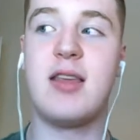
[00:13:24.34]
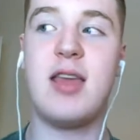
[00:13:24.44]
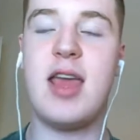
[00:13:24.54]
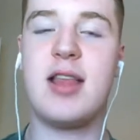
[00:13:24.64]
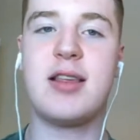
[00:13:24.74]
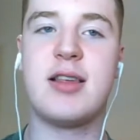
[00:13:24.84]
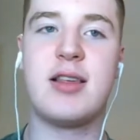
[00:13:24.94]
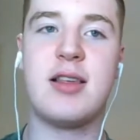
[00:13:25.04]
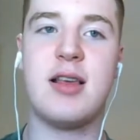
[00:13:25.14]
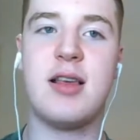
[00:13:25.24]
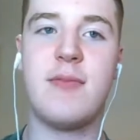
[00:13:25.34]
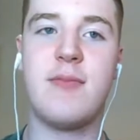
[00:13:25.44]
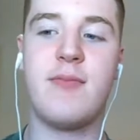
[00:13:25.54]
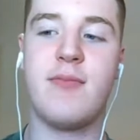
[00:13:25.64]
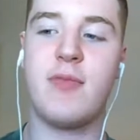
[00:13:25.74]
it's,
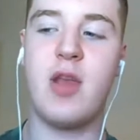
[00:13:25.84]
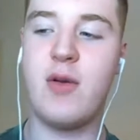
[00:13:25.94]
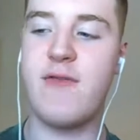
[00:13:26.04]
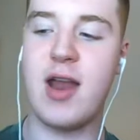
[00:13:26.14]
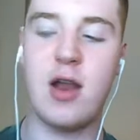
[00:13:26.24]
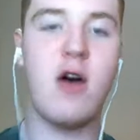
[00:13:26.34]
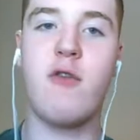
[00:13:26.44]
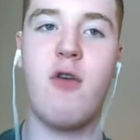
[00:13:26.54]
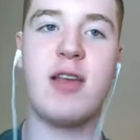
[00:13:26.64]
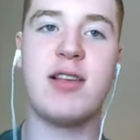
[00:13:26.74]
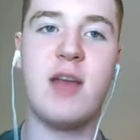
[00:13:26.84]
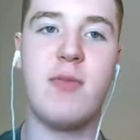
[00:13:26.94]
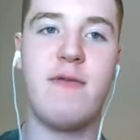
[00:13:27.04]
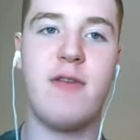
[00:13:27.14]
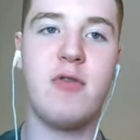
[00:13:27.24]
you know, we've had a lot of great centre
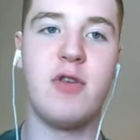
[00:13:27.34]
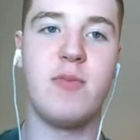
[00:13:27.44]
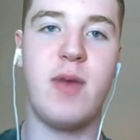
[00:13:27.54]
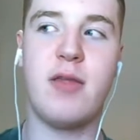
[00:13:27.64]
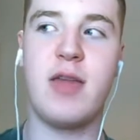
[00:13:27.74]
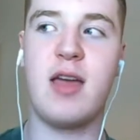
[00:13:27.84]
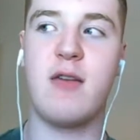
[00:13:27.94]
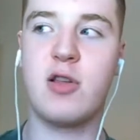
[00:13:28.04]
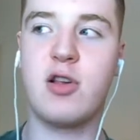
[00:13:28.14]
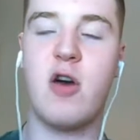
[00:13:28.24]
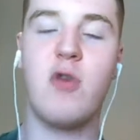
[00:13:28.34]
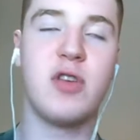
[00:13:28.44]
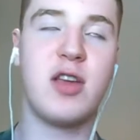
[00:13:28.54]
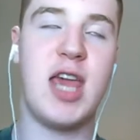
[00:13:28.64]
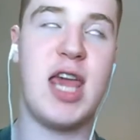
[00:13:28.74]
midfielders, but I think Scholes
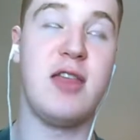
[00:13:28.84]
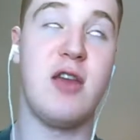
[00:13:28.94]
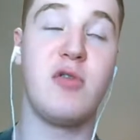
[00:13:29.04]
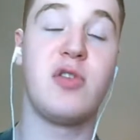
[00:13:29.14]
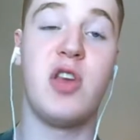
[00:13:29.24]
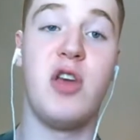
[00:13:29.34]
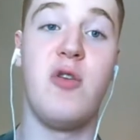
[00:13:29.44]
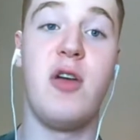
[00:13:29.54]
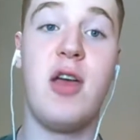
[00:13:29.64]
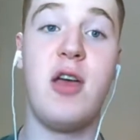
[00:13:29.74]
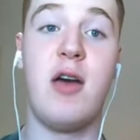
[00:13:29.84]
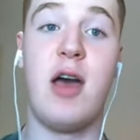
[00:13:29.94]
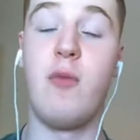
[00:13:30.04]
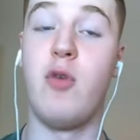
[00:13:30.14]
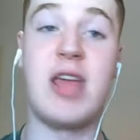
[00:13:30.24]
and Keane, those two,
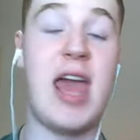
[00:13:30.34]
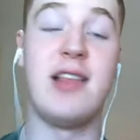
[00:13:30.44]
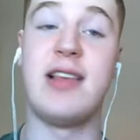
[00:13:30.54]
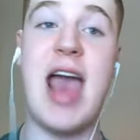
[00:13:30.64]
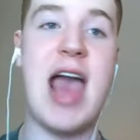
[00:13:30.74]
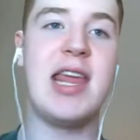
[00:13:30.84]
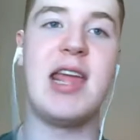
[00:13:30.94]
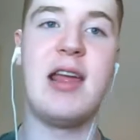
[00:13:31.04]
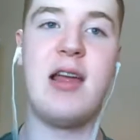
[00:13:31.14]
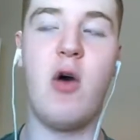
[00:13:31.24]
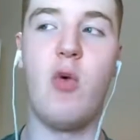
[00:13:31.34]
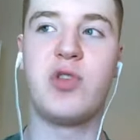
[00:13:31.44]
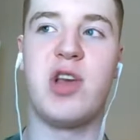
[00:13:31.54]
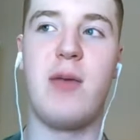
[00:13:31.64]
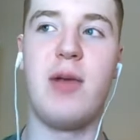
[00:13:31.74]
would get into any
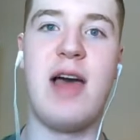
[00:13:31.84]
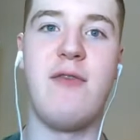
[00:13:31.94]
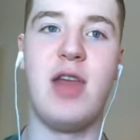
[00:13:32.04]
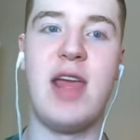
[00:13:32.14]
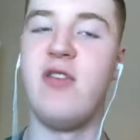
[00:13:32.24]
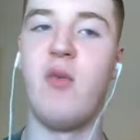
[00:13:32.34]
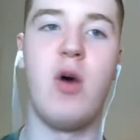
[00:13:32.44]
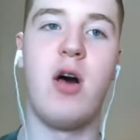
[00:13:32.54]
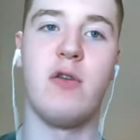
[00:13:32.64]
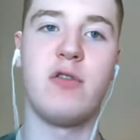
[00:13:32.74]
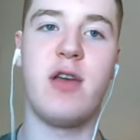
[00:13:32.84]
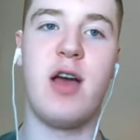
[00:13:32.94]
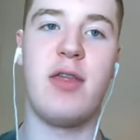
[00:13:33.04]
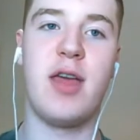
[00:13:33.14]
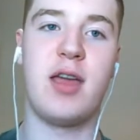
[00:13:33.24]
all-time 11 in the world.
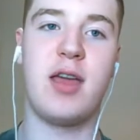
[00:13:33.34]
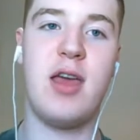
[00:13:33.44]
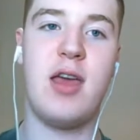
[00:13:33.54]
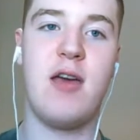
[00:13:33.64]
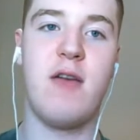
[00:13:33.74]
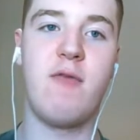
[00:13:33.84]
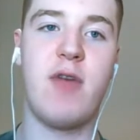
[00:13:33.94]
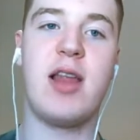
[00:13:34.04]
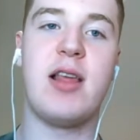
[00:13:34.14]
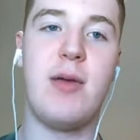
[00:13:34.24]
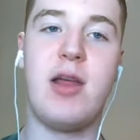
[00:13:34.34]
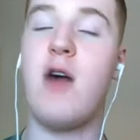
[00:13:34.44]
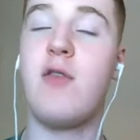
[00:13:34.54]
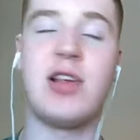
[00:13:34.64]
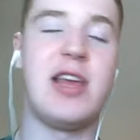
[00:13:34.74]
I think, really, I mean,
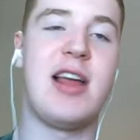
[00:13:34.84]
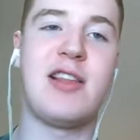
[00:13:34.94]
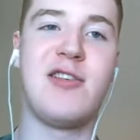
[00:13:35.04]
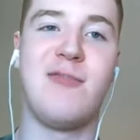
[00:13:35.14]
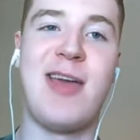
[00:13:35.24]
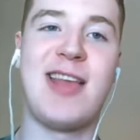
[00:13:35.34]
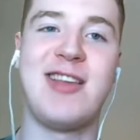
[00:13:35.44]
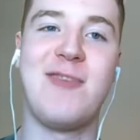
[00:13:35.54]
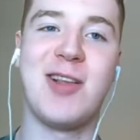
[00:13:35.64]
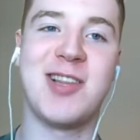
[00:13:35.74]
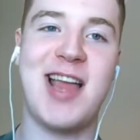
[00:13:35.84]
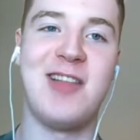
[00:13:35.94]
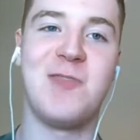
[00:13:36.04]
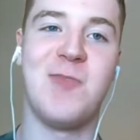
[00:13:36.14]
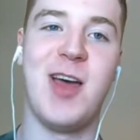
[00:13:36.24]
obviously that doesn't make too much
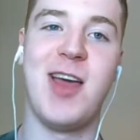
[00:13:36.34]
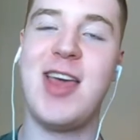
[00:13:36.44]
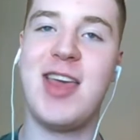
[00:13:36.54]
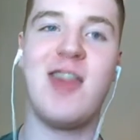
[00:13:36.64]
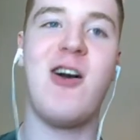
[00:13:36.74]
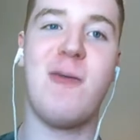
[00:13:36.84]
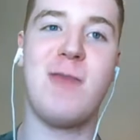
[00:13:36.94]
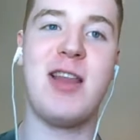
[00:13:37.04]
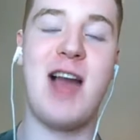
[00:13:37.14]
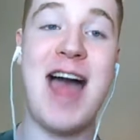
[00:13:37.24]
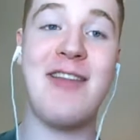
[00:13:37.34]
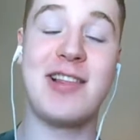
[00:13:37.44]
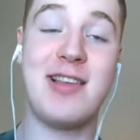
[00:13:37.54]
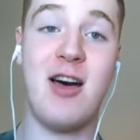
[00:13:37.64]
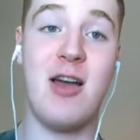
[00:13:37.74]
sense, but you know what I mean? Like, at the
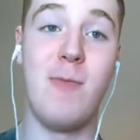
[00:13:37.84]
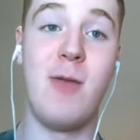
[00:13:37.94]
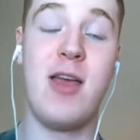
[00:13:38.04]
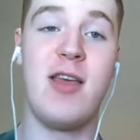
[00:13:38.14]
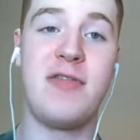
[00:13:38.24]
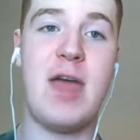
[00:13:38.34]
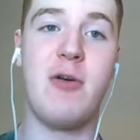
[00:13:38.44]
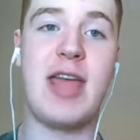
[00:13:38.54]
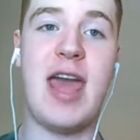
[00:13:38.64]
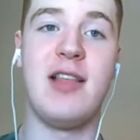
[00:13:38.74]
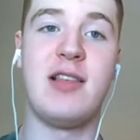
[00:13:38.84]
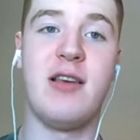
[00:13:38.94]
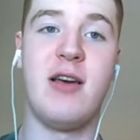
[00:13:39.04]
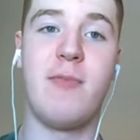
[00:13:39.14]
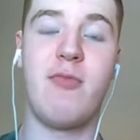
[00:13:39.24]
time, they would get
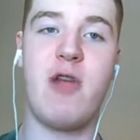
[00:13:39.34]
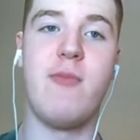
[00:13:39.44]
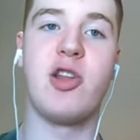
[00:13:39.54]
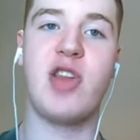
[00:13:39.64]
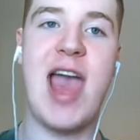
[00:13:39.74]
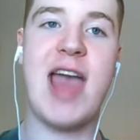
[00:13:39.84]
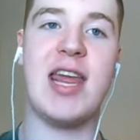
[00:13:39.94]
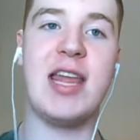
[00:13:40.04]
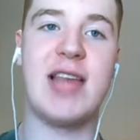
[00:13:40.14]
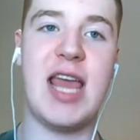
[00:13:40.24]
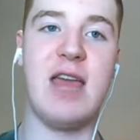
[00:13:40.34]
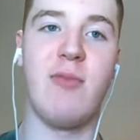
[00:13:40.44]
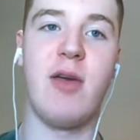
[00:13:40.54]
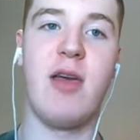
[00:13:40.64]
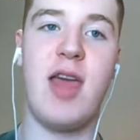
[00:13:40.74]
into pretty much any
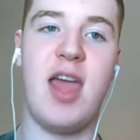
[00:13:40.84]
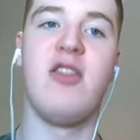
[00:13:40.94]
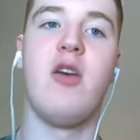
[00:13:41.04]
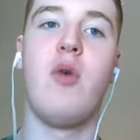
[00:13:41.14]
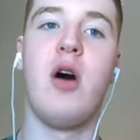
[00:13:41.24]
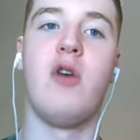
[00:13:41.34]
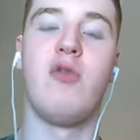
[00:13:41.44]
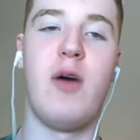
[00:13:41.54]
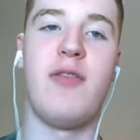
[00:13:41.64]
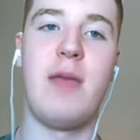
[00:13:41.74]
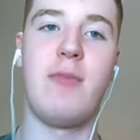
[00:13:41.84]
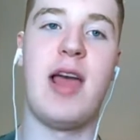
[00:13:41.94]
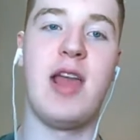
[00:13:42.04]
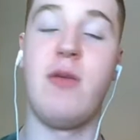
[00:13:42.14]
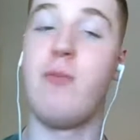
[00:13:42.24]
team in the world when they
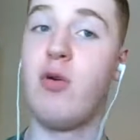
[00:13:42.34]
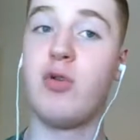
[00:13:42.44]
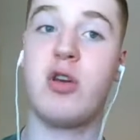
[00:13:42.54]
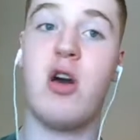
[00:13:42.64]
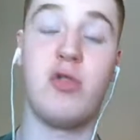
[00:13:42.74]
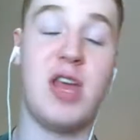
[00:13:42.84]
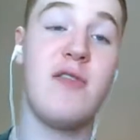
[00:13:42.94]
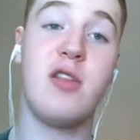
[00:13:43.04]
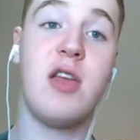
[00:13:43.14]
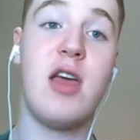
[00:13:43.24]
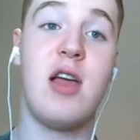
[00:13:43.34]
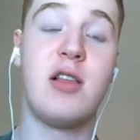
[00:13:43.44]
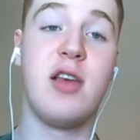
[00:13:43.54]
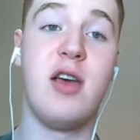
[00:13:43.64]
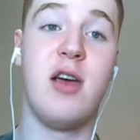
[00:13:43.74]
played. I mean, Paul Scholes, even
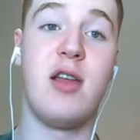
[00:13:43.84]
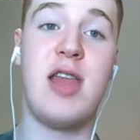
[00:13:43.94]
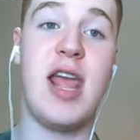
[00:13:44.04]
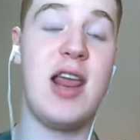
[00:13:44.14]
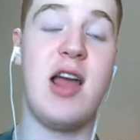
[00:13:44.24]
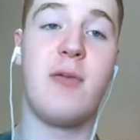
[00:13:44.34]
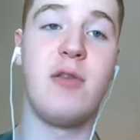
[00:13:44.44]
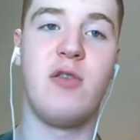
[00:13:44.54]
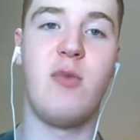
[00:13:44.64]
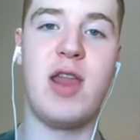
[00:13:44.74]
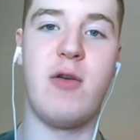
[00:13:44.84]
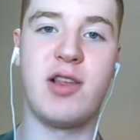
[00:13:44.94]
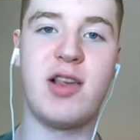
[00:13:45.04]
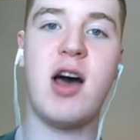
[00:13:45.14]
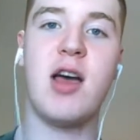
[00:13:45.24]
to nearly up until when he
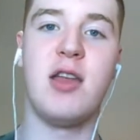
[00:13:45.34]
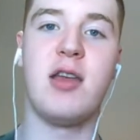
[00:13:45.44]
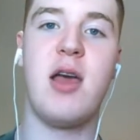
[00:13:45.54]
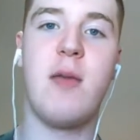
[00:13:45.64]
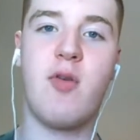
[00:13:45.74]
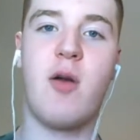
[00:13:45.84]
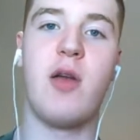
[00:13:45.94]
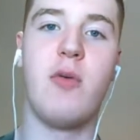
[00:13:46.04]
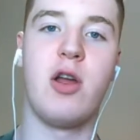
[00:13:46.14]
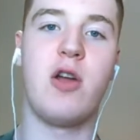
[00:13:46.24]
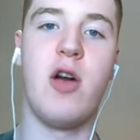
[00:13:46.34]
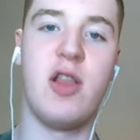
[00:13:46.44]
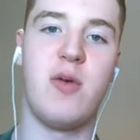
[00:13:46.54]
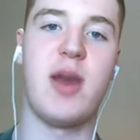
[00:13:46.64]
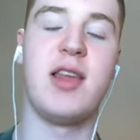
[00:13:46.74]
retired, probably would have got
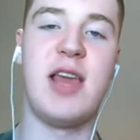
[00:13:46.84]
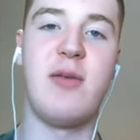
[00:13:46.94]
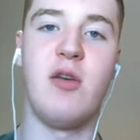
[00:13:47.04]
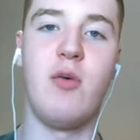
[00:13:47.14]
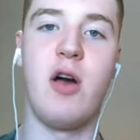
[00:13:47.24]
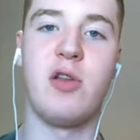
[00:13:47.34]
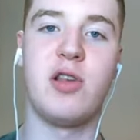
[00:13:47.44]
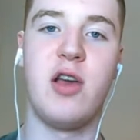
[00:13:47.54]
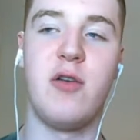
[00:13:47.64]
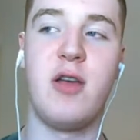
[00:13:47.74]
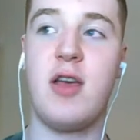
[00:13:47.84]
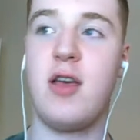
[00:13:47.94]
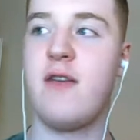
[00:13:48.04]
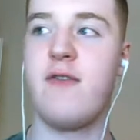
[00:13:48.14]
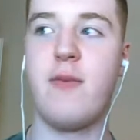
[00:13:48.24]
into any team in the world. So
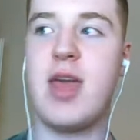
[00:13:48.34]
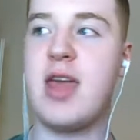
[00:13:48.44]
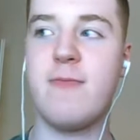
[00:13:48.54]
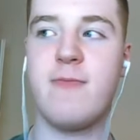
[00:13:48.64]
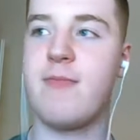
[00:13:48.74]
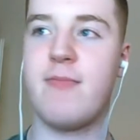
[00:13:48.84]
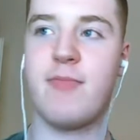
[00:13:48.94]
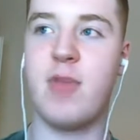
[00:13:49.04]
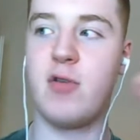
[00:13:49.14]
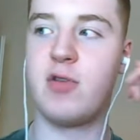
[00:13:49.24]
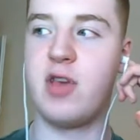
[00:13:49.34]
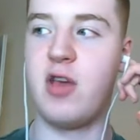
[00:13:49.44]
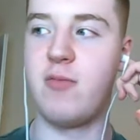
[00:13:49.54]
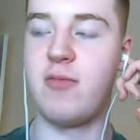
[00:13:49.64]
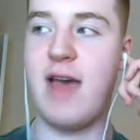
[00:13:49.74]
for me, those
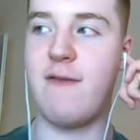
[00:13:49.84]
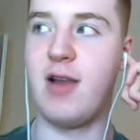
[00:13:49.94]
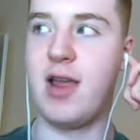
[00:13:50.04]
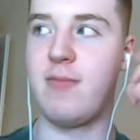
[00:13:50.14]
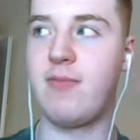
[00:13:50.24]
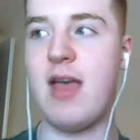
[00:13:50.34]
two, definitely.